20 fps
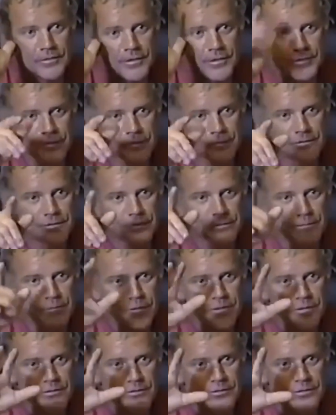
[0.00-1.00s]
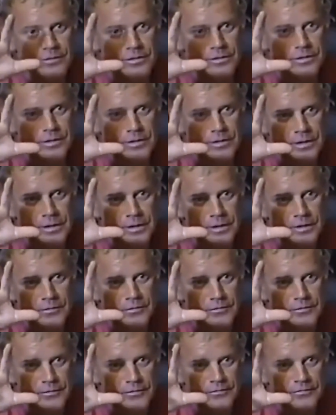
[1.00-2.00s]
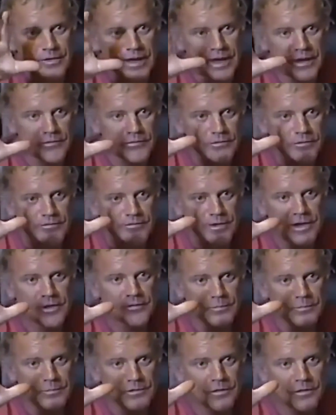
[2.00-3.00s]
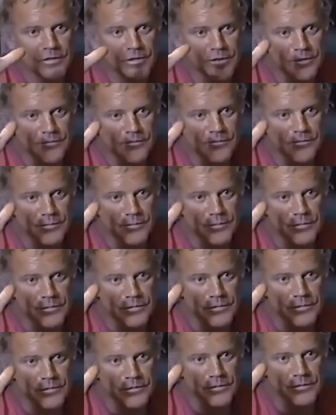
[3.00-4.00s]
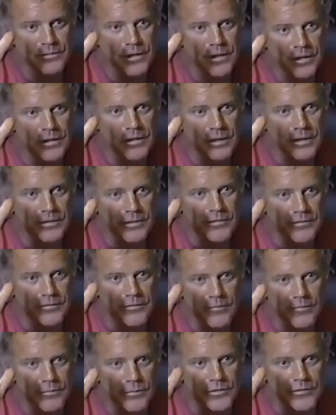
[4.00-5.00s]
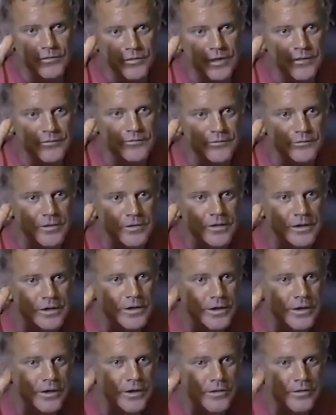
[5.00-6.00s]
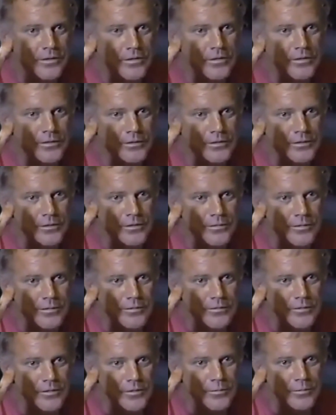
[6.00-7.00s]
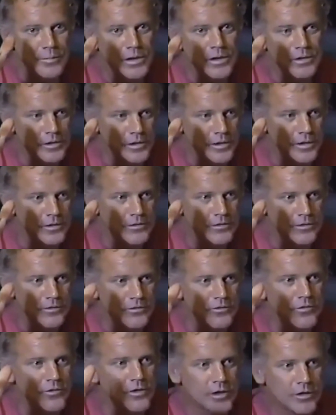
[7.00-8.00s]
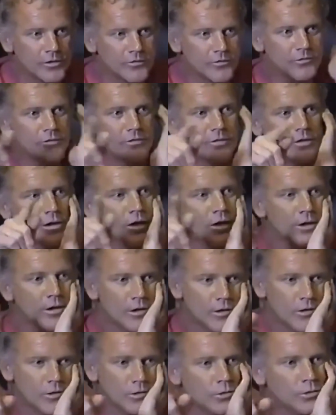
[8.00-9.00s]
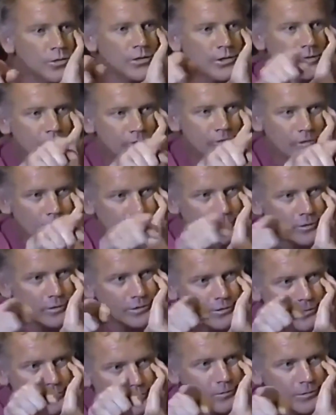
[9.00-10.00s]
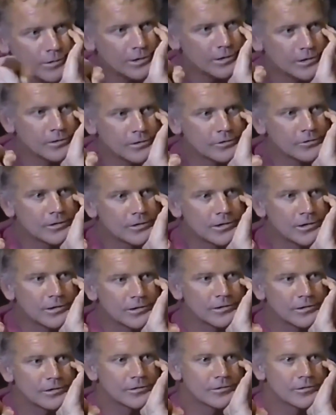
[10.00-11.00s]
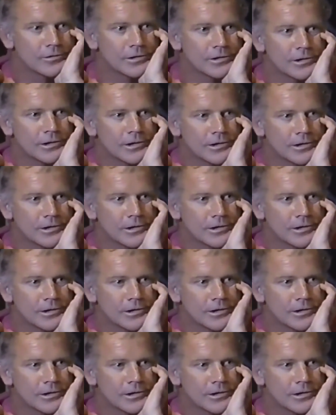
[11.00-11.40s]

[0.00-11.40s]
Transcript: there is a there is a there's a vast the vast majority of them do not possess the the ability to judge who is and who isn't a really good scientist.